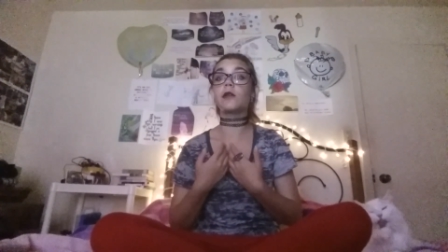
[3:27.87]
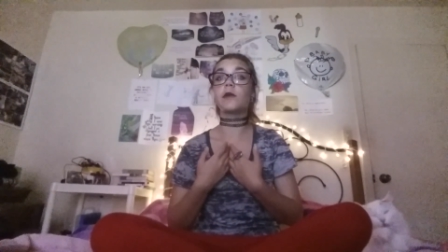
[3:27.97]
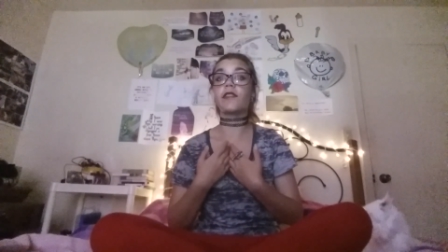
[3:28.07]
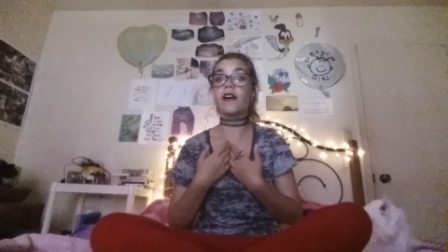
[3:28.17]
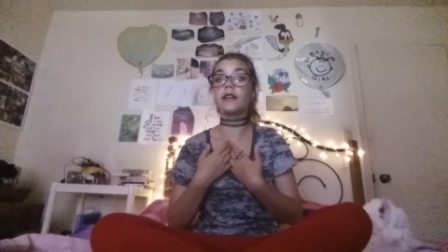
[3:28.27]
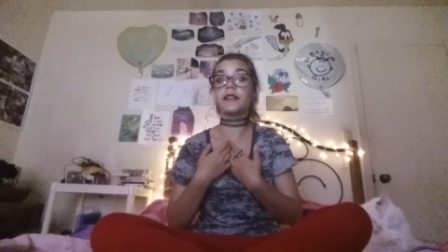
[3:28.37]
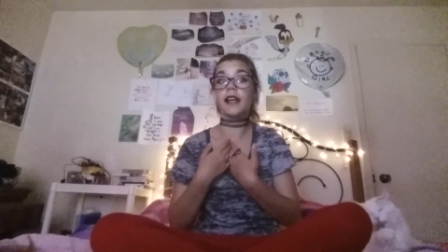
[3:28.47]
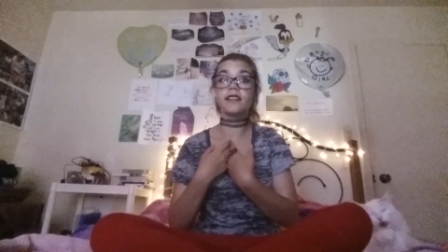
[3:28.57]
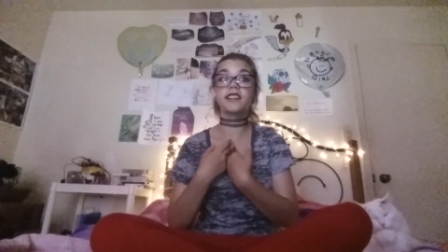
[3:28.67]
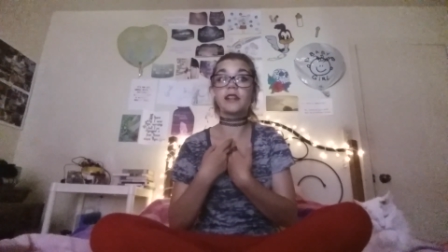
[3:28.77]
It felt
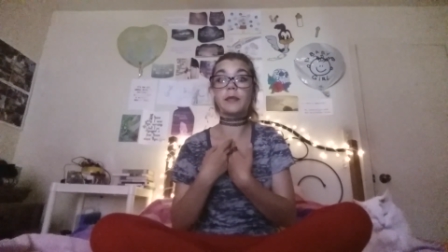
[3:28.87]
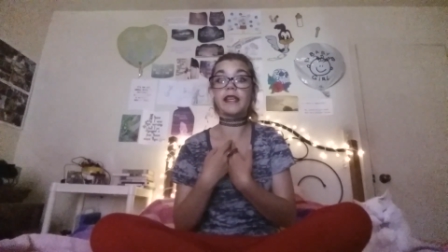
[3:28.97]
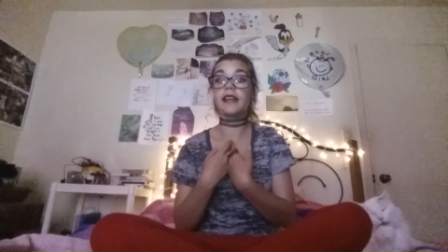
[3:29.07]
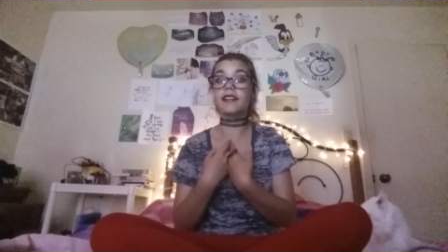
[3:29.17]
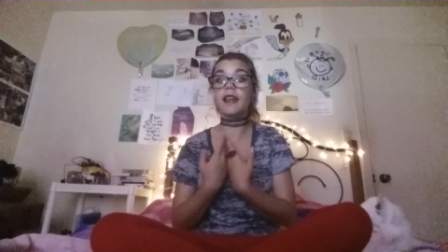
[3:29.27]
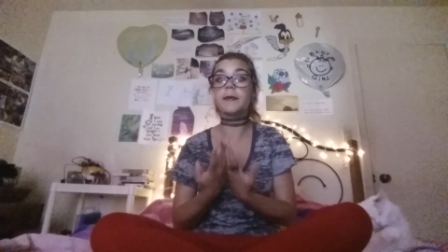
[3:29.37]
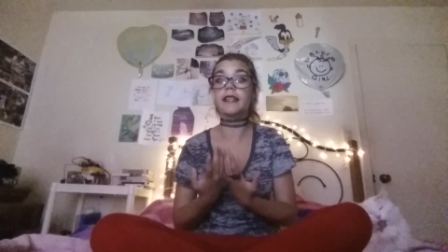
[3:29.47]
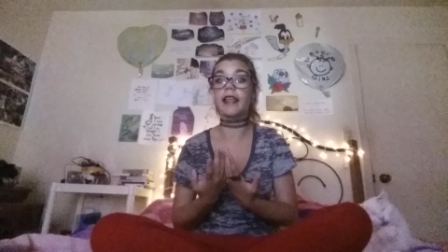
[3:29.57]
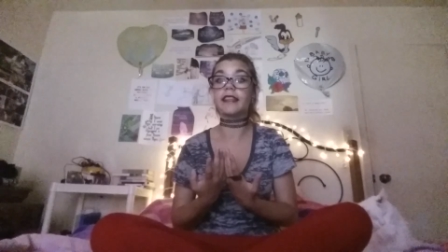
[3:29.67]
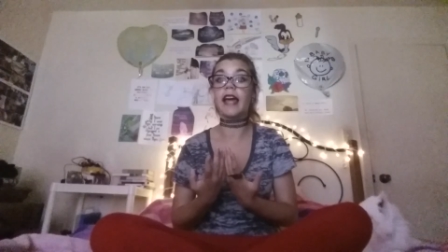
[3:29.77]
nice to be
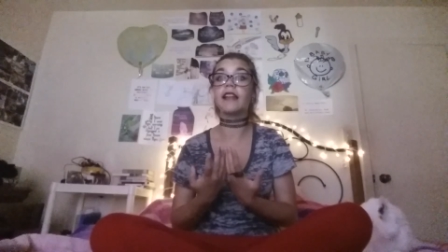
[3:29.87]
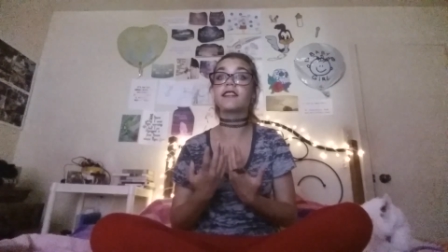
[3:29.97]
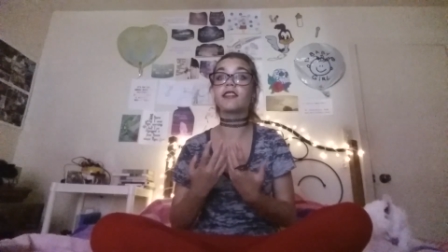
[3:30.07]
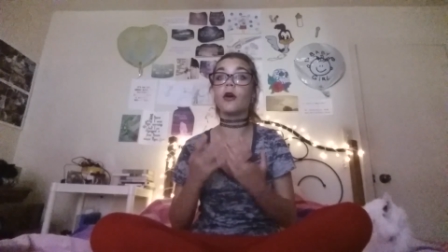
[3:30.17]
accepted like that.